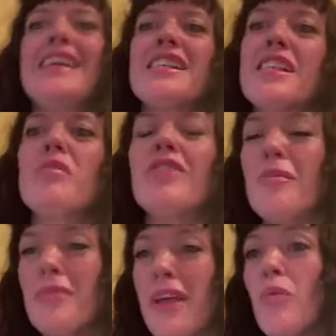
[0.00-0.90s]
Some of
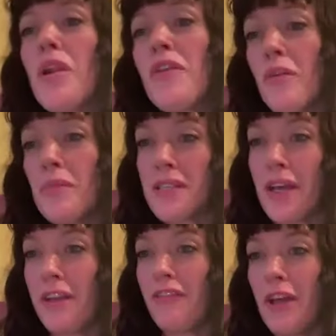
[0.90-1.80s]
them, like one of them is kind of